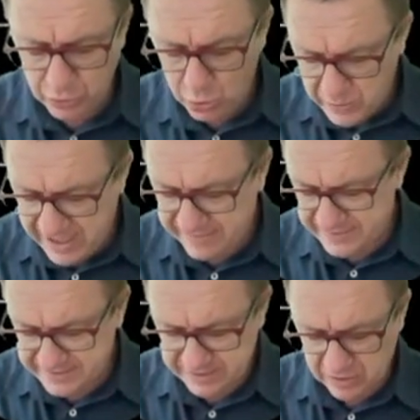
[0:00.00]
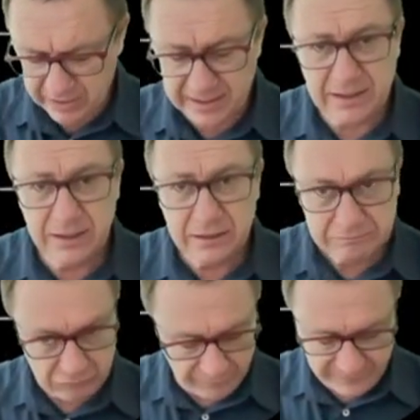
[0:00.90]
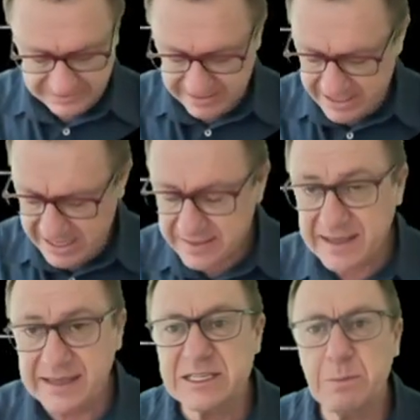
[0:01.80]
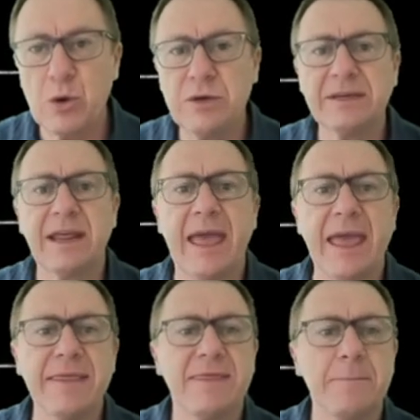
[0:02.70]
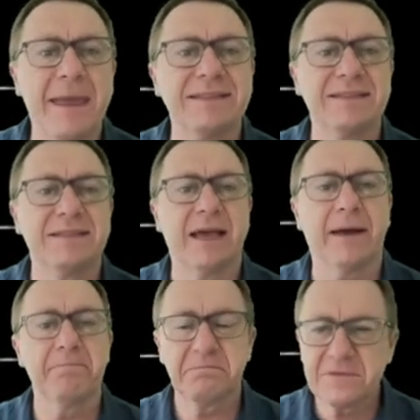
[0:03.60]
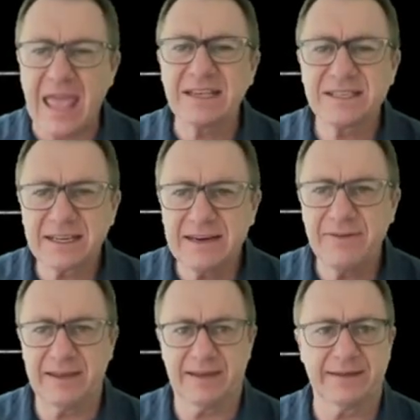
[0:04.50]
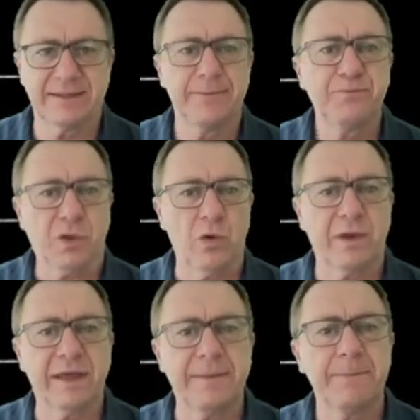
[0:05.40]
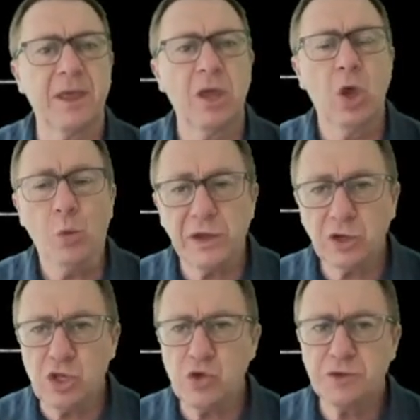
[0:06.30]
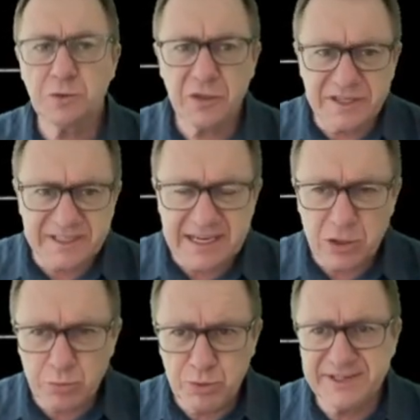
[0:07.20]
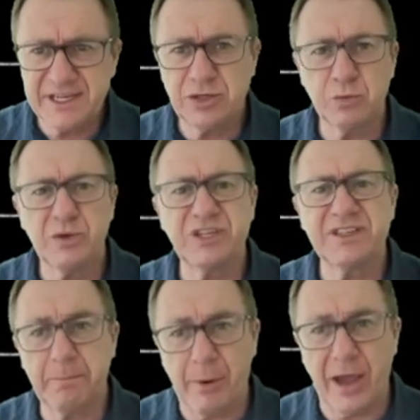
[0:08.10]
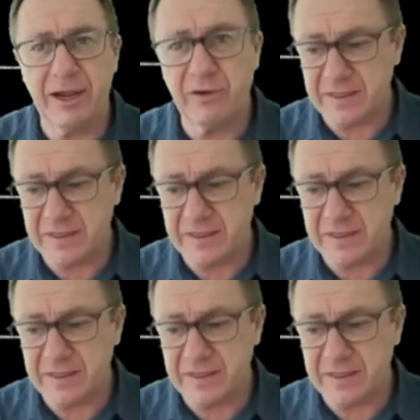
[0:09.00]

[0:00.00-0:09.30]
we have the sign, obviously, the exponent and the mantissa, our significand, okay? We're going to use the single precision, which is binary